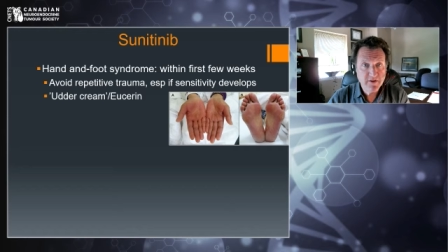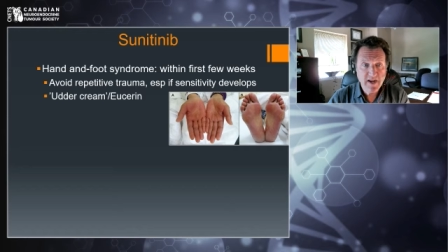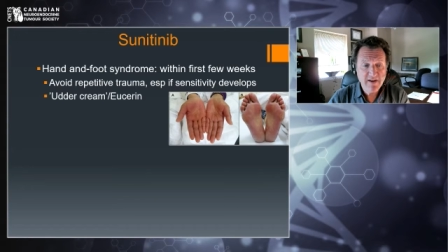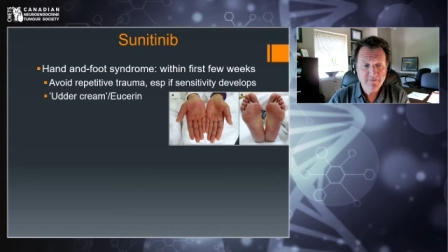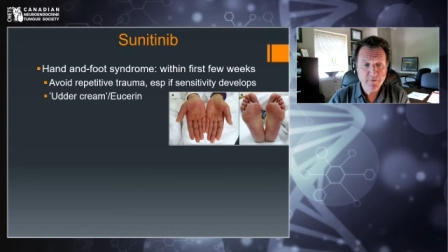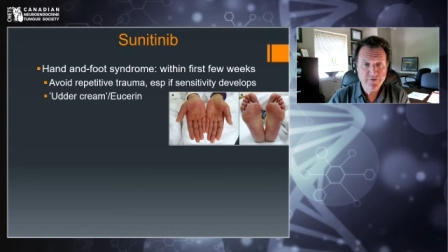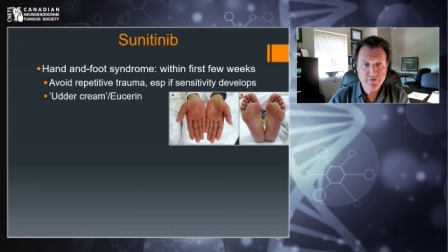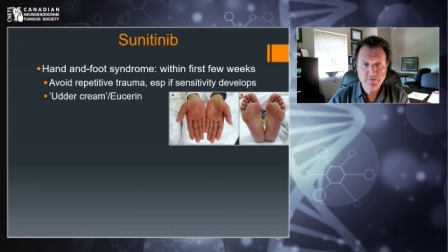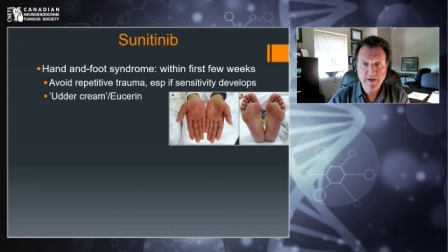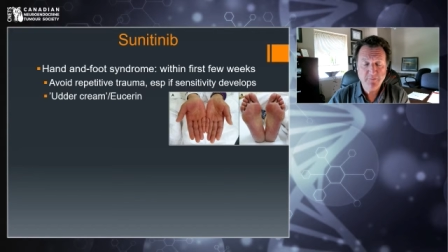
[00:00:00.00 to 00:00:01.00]
to have
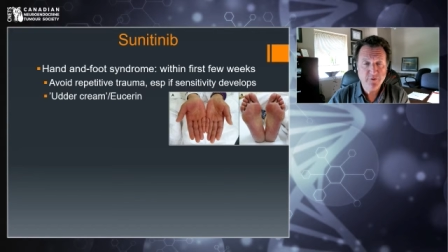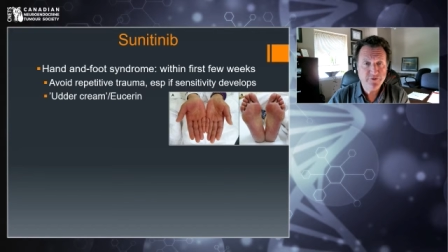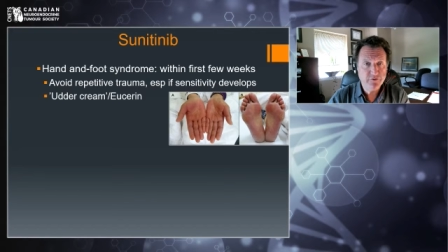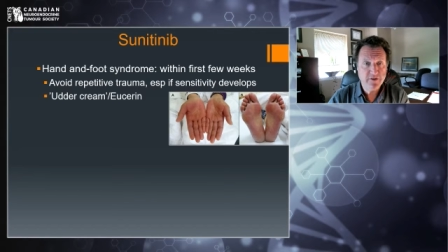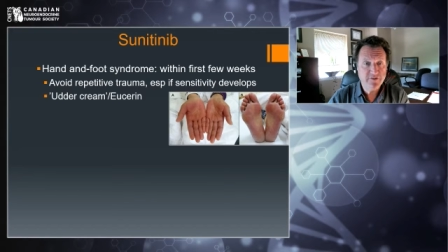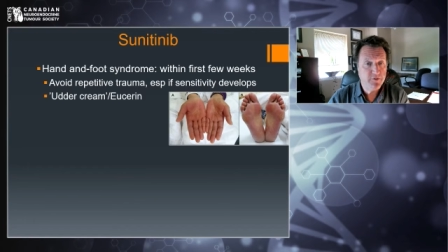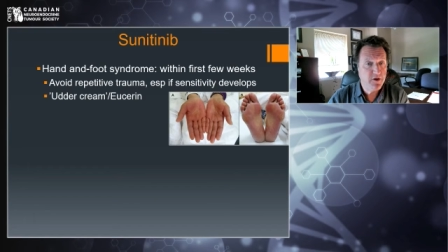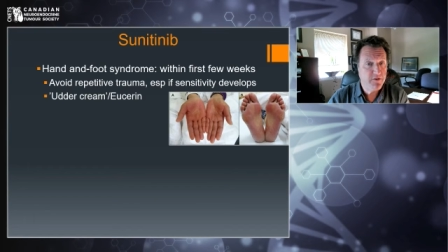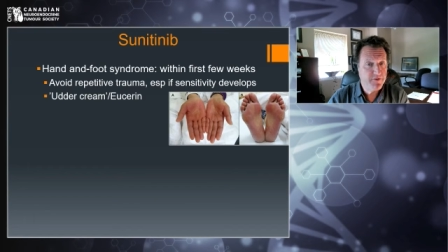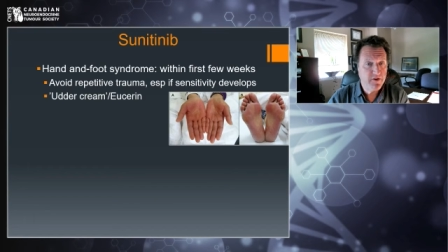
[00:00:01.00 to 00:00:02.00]
moisture, great moisturizing. We
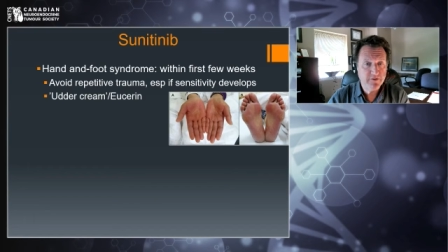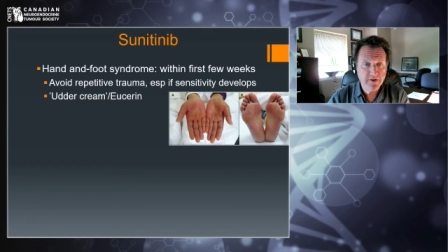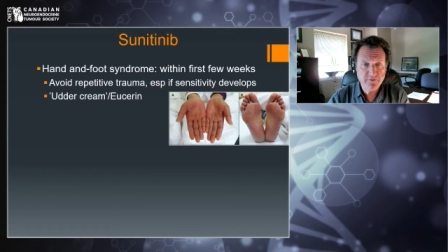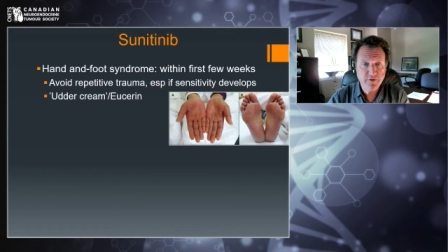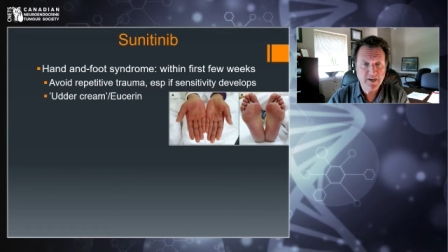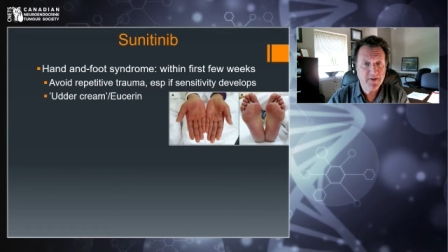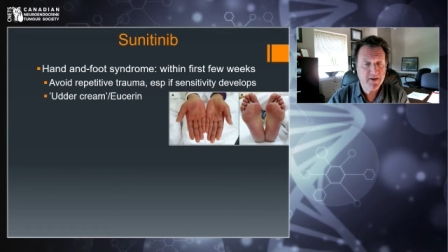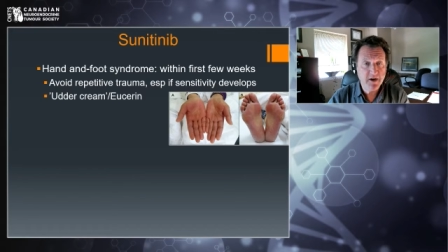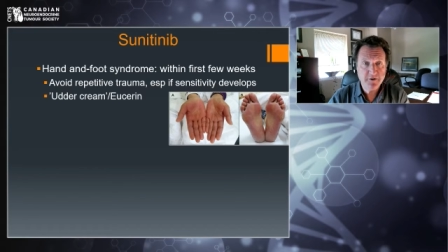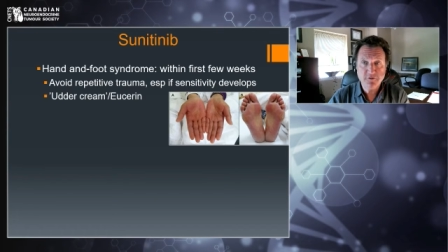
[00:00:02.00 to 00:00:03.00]
oftentimes recommend
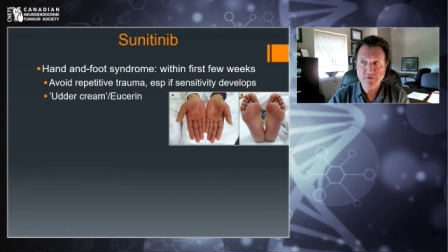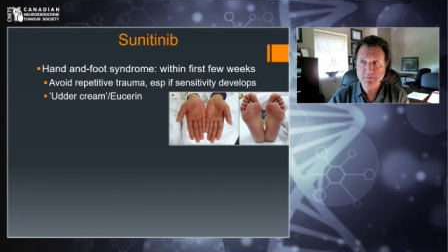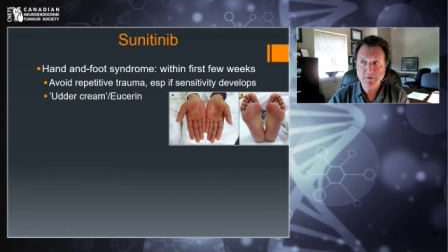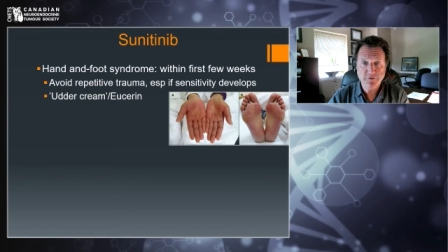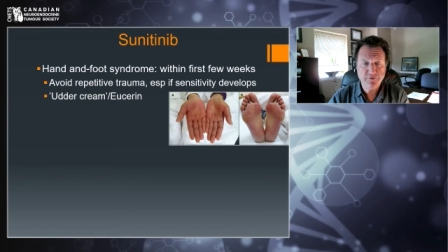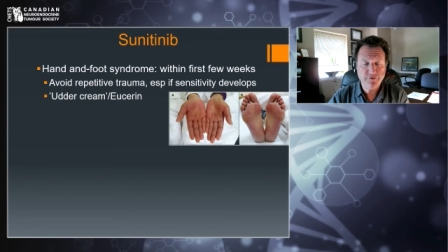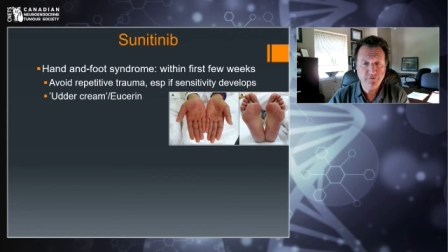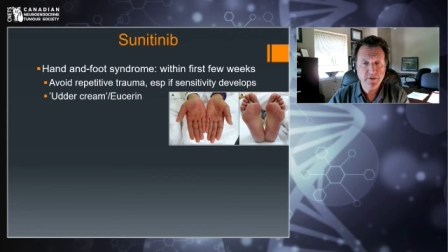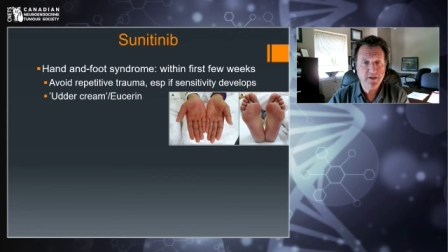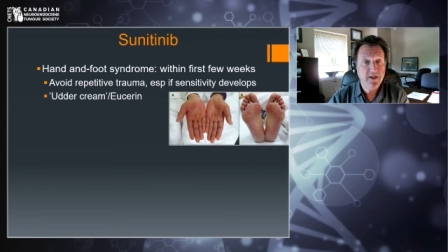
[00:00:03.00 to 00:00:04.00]
udder cream or
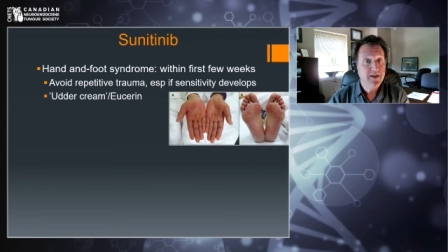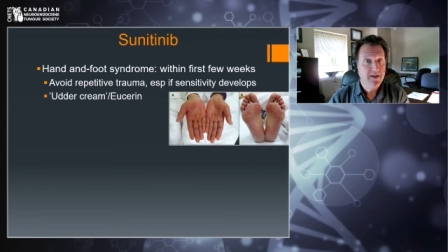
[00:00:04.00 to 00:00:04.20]
Eucerin,